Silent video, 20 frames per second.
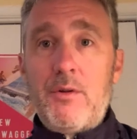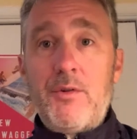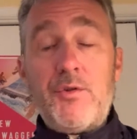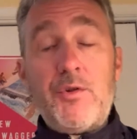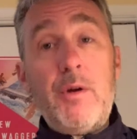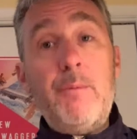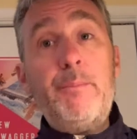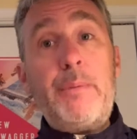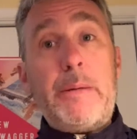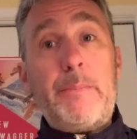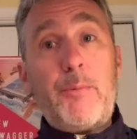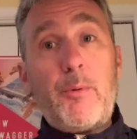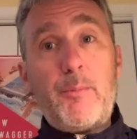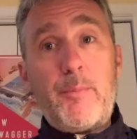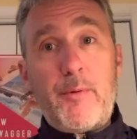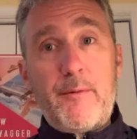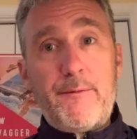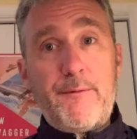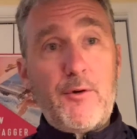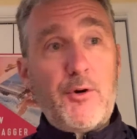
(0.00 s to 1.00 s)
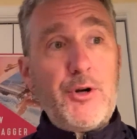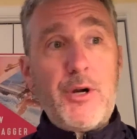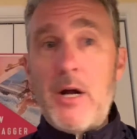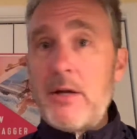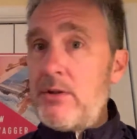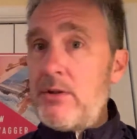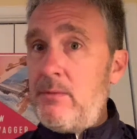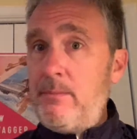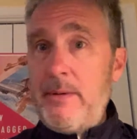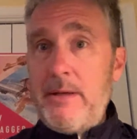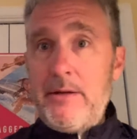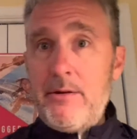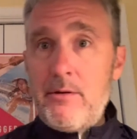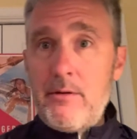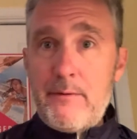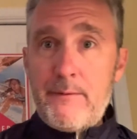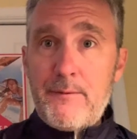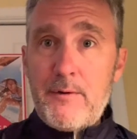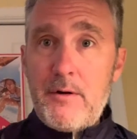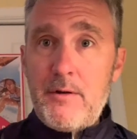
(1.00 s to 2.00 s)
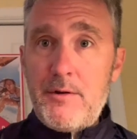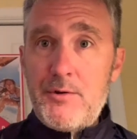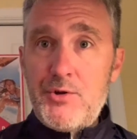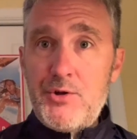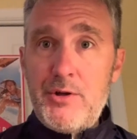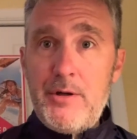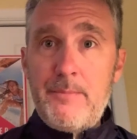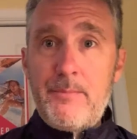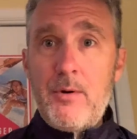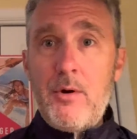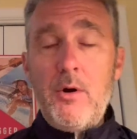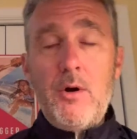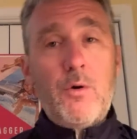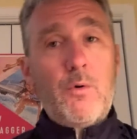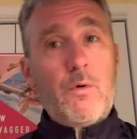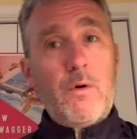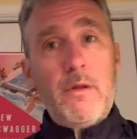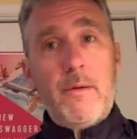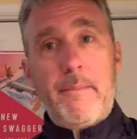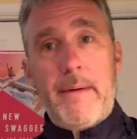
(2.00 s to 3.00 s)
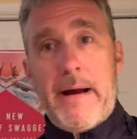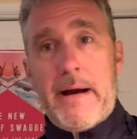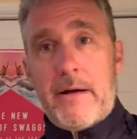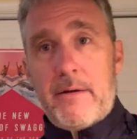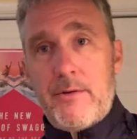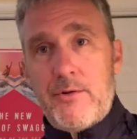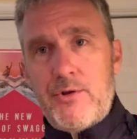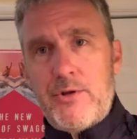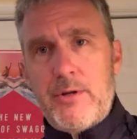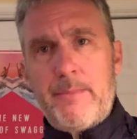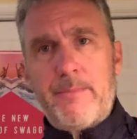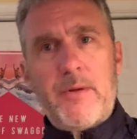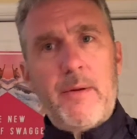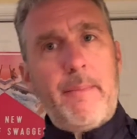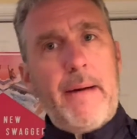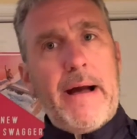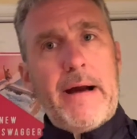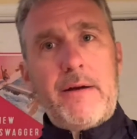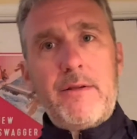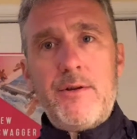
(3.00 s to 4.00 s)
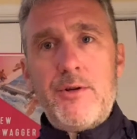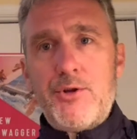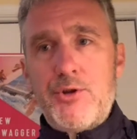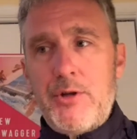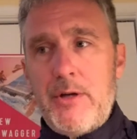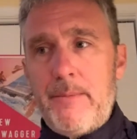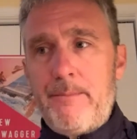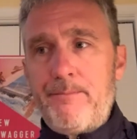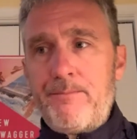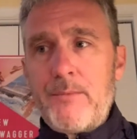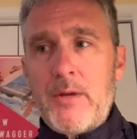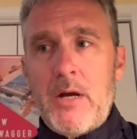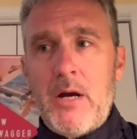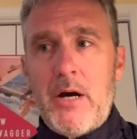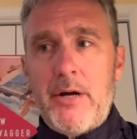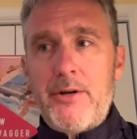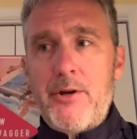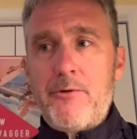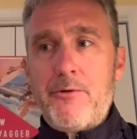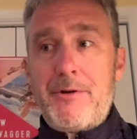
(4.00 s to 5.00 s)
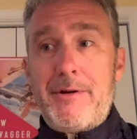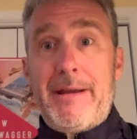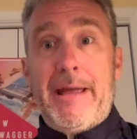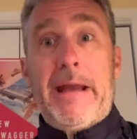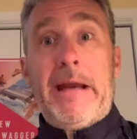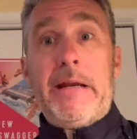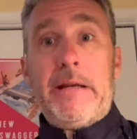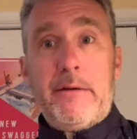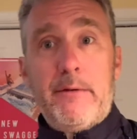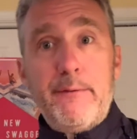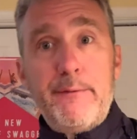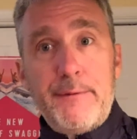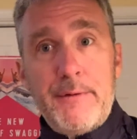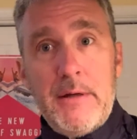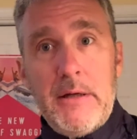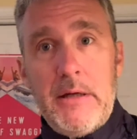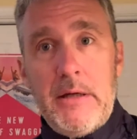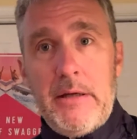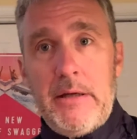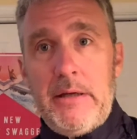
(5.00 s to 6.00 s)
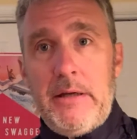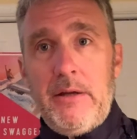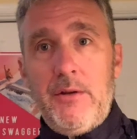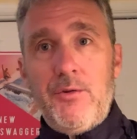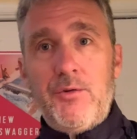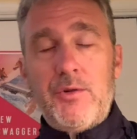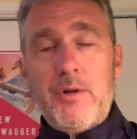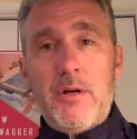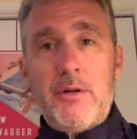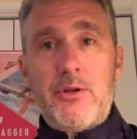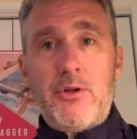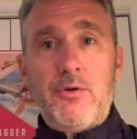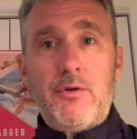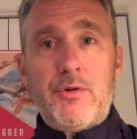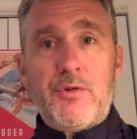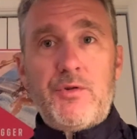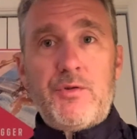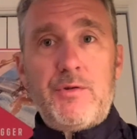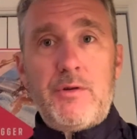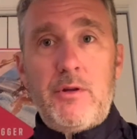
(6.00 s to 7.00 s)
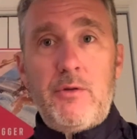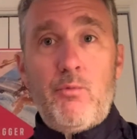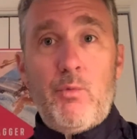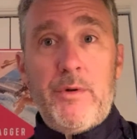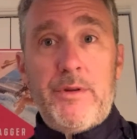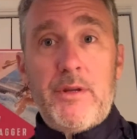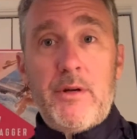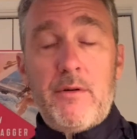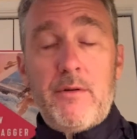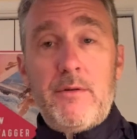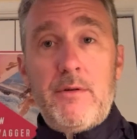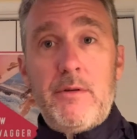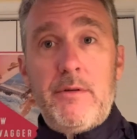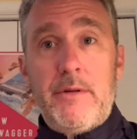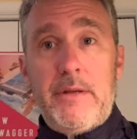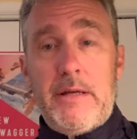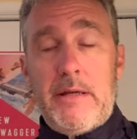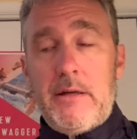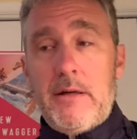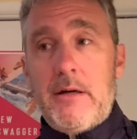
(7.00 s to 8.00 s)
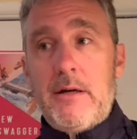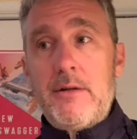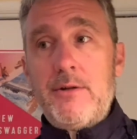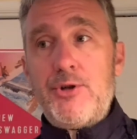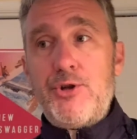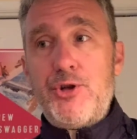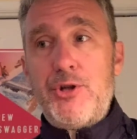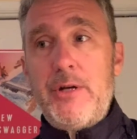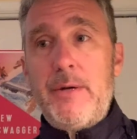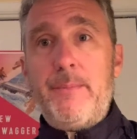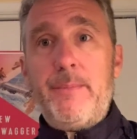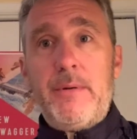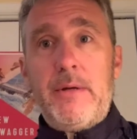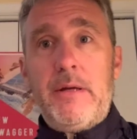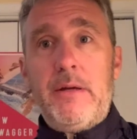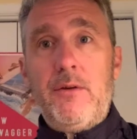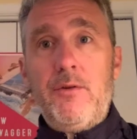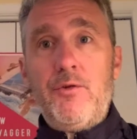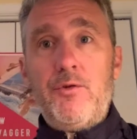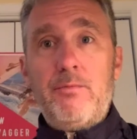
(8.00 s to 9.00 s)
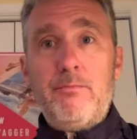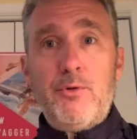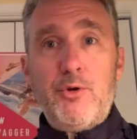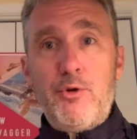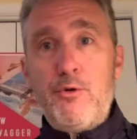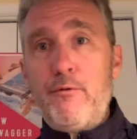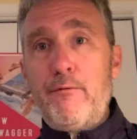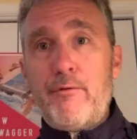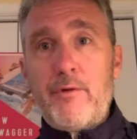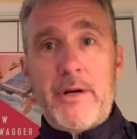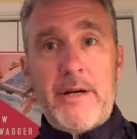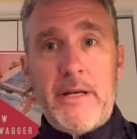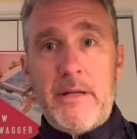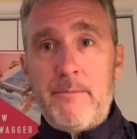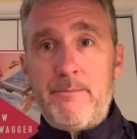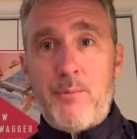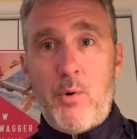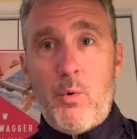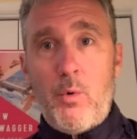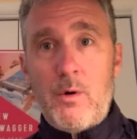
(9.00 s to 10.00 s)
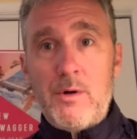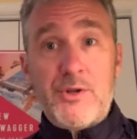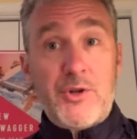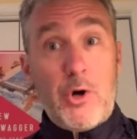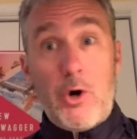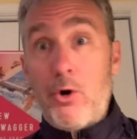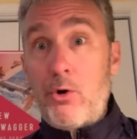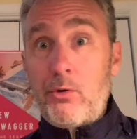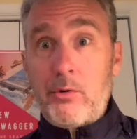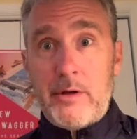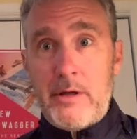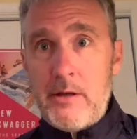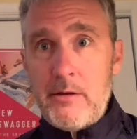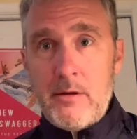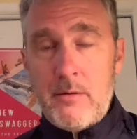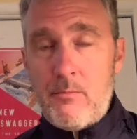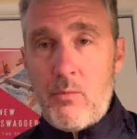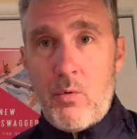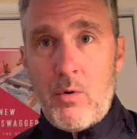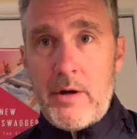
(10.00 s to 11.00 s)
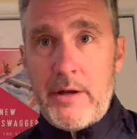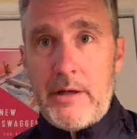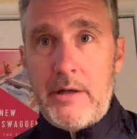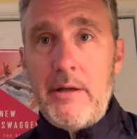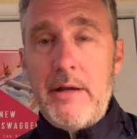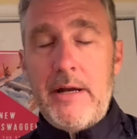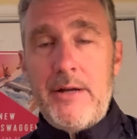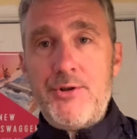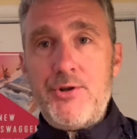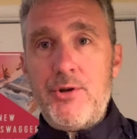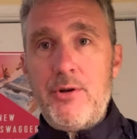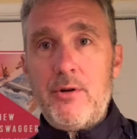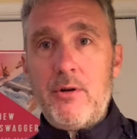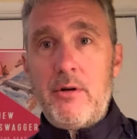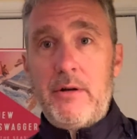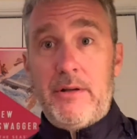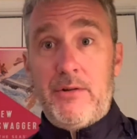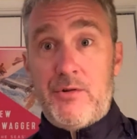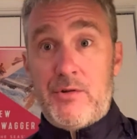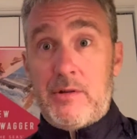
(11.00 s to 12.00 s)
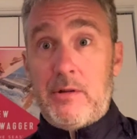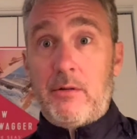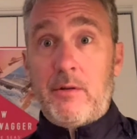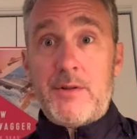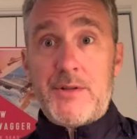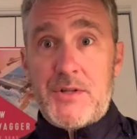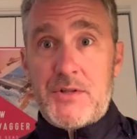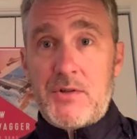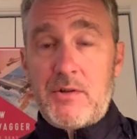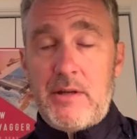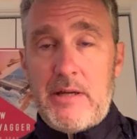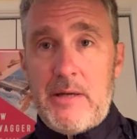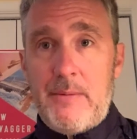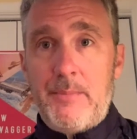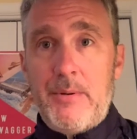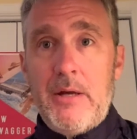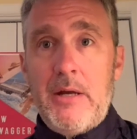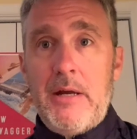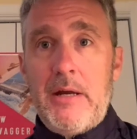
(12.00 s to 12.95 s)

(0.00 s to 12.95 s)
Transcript: some people prefer not to be near the front of the ship or the back of the ship. The back of the ship, another negative, is when the ship is maneuvering in ports early in the morning as you're still asleep,